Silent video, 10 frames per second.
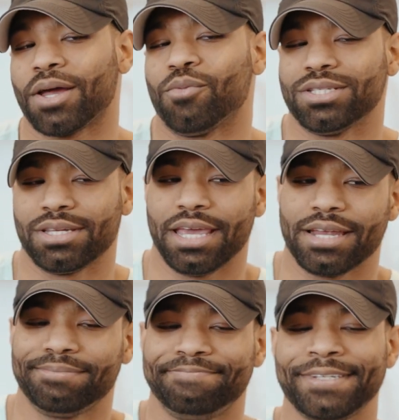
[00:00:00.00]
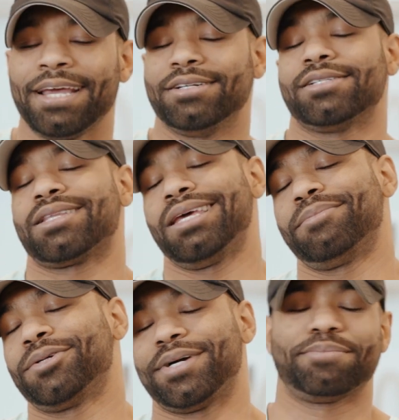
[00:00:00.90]
Once again,
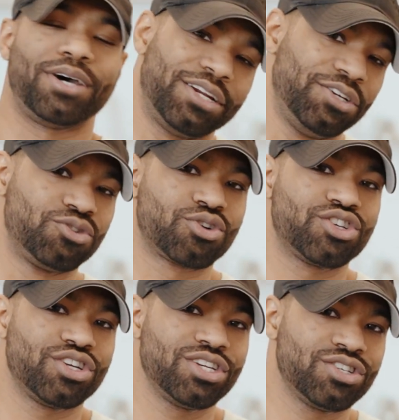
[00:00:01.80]
disclaimer, I'm not a nutritionist,